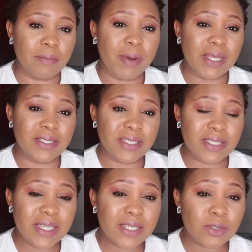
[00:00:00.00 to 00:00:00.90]
By
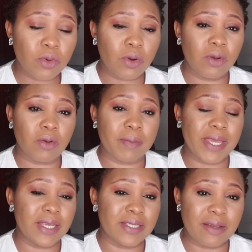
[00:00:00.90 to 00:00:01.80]
6 o'clock, my
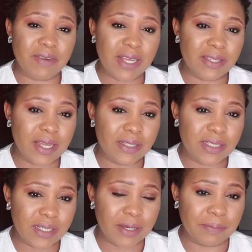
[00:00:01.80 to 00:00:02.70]
kids have had their
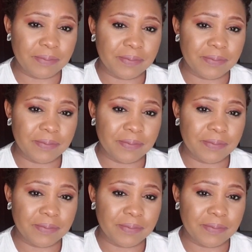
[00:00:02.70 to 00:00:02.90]
dinner.